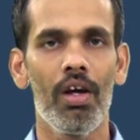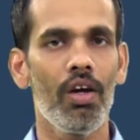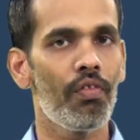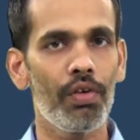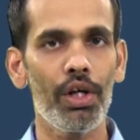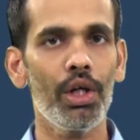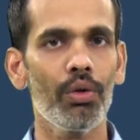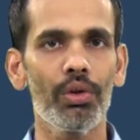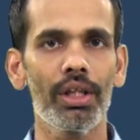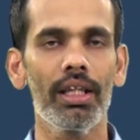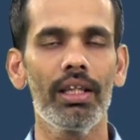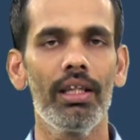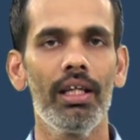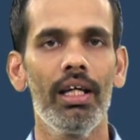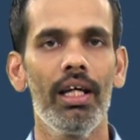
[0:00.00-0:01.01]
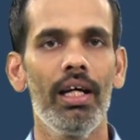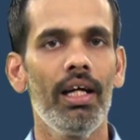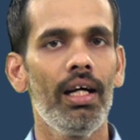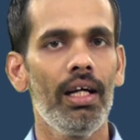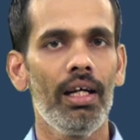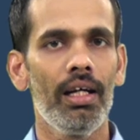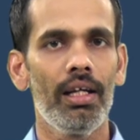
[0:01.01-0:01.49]
We know that
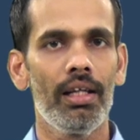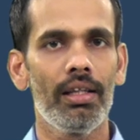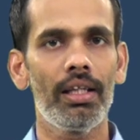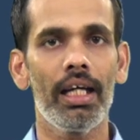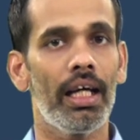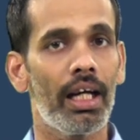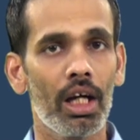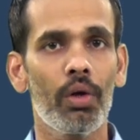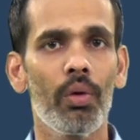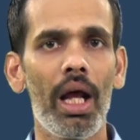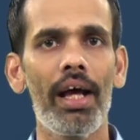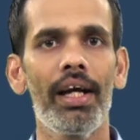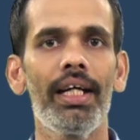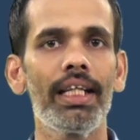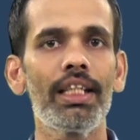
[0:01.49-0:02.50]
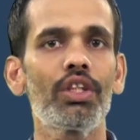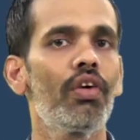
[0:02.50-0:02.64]
the irregularities